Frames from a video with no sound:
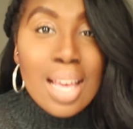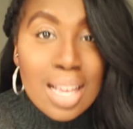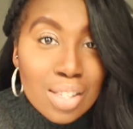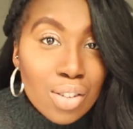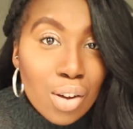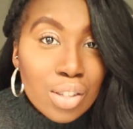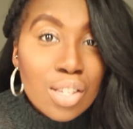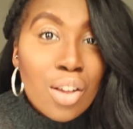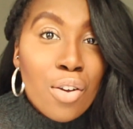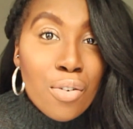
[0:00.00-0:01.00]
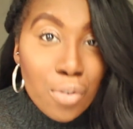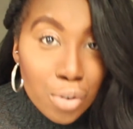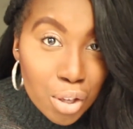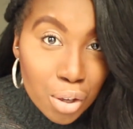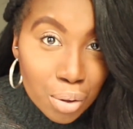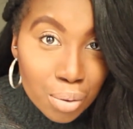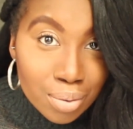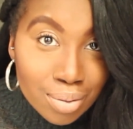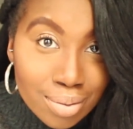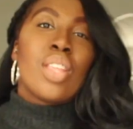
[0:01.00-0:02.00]
is not for you.
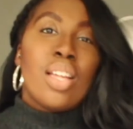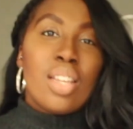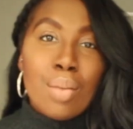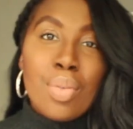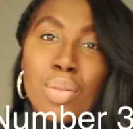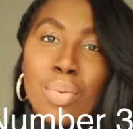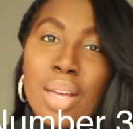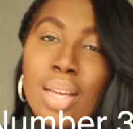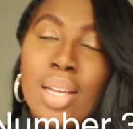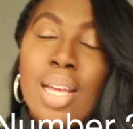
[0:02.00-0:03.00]
Number three,